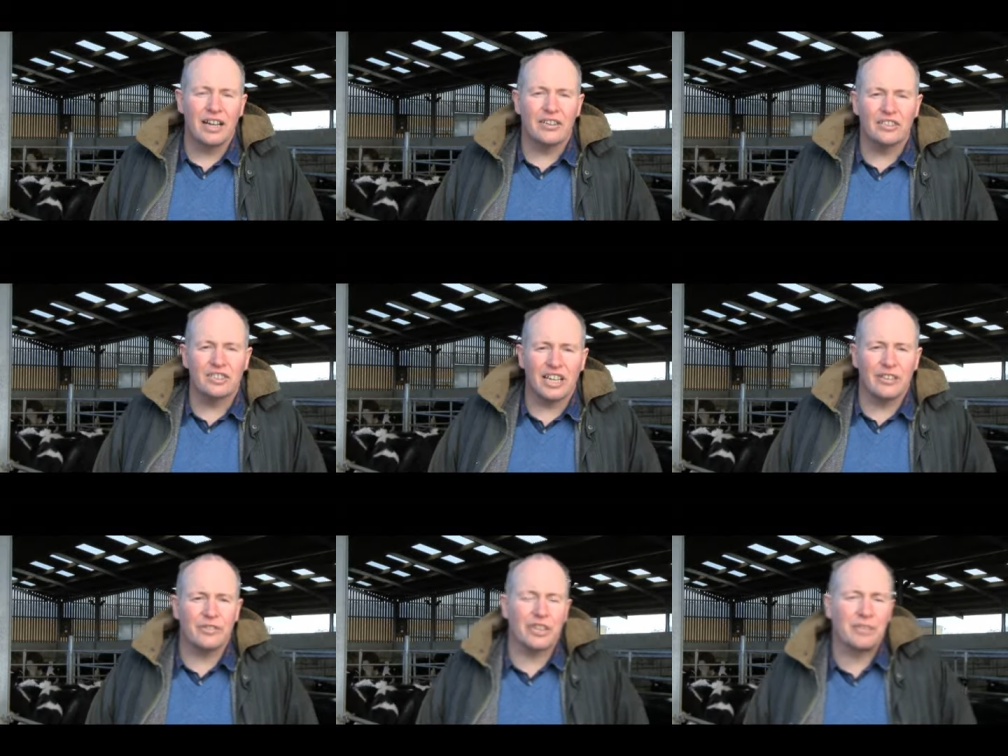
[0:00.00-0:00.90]
health and
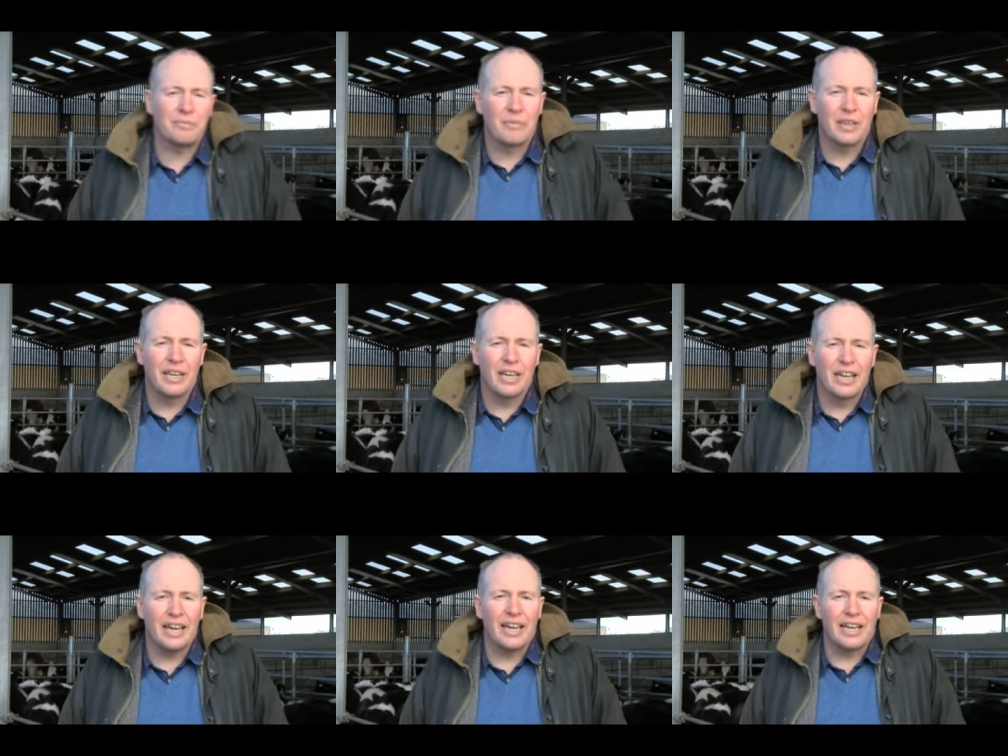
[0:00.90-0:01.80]
safety.
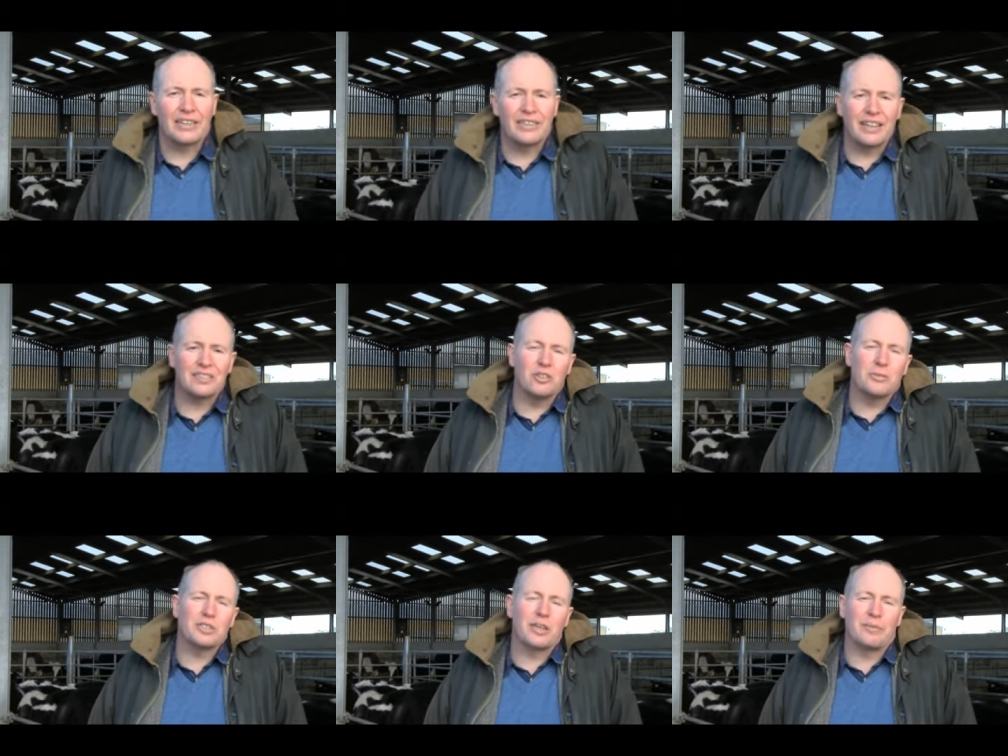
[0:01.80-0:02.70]
That's
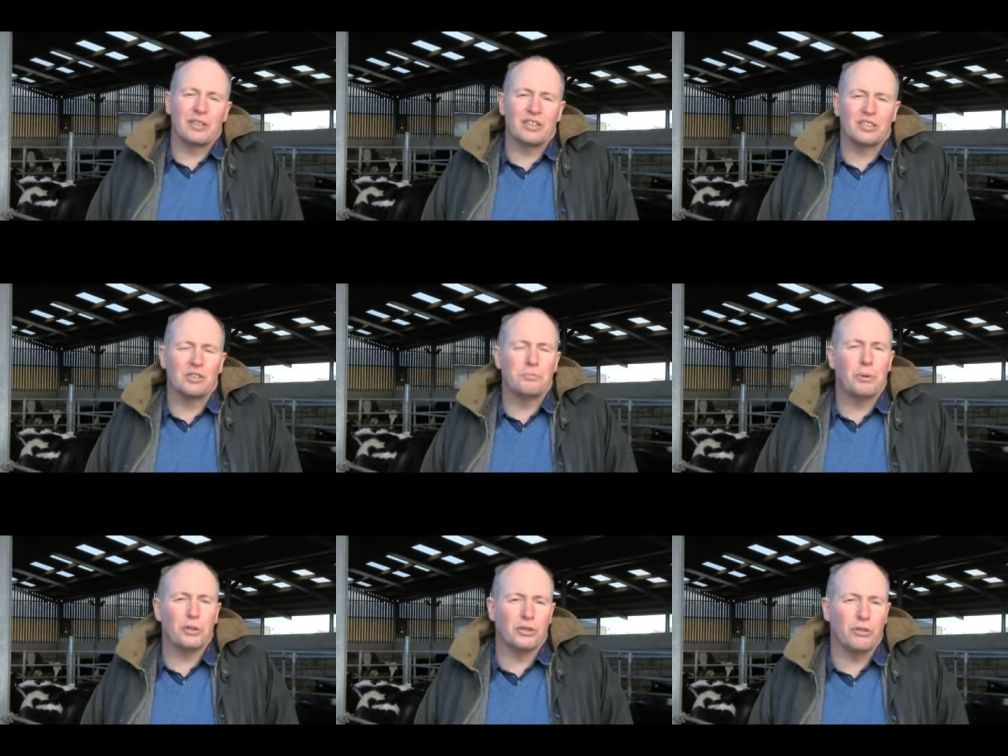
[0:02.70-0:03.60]
almost something that could
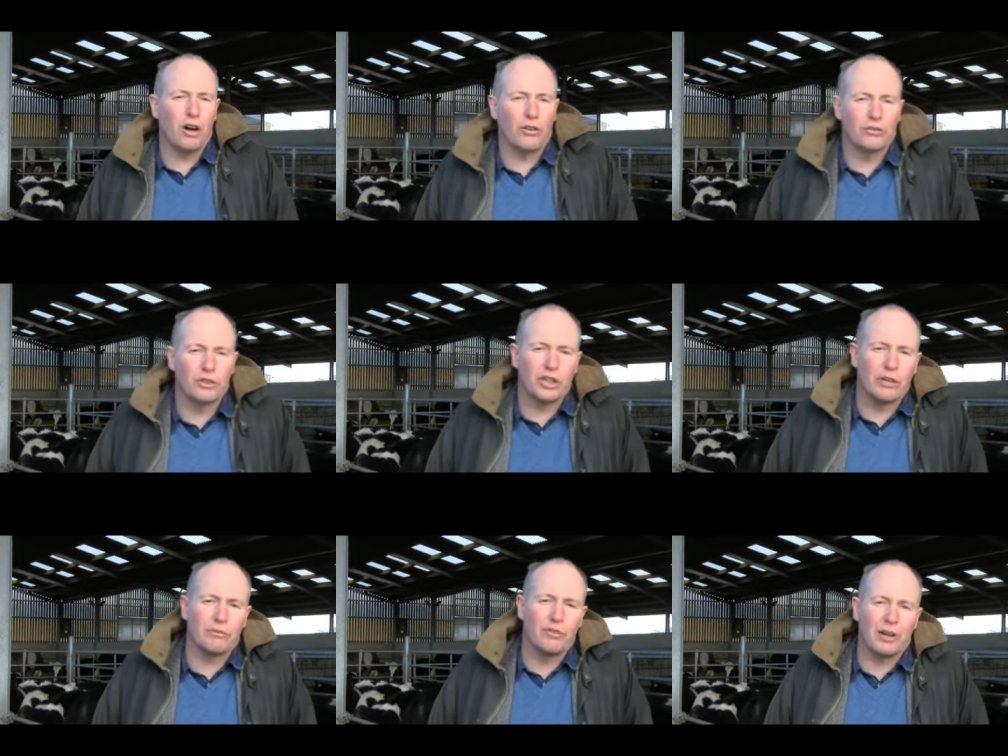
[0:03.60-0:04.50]
put you off doing
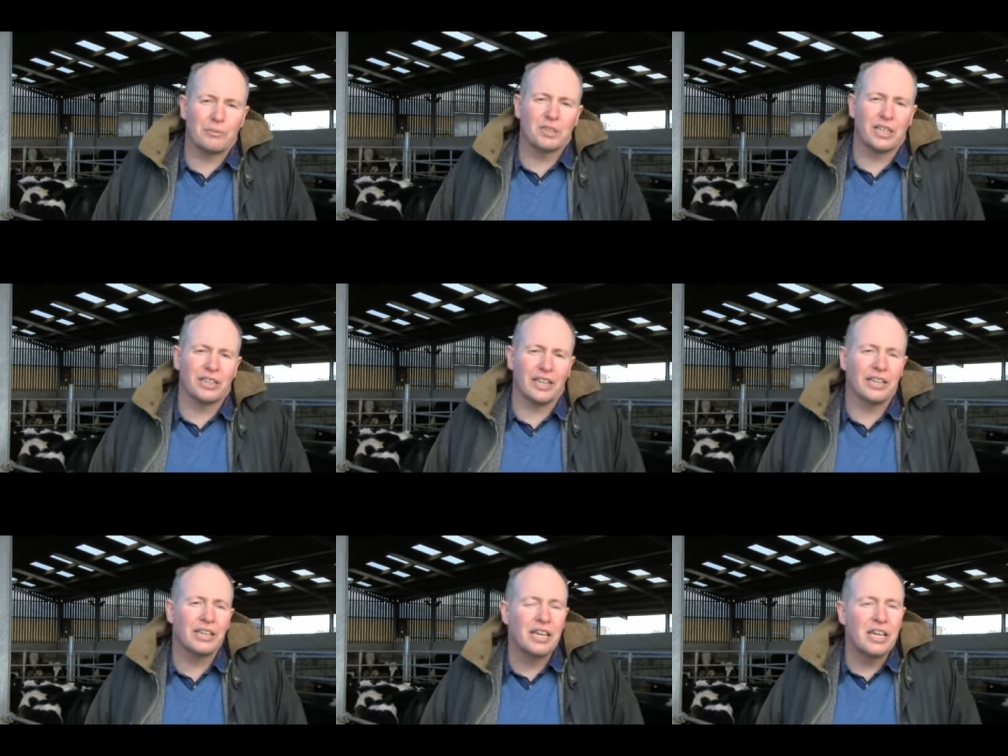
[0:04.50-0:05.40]
Open Farm Sunday.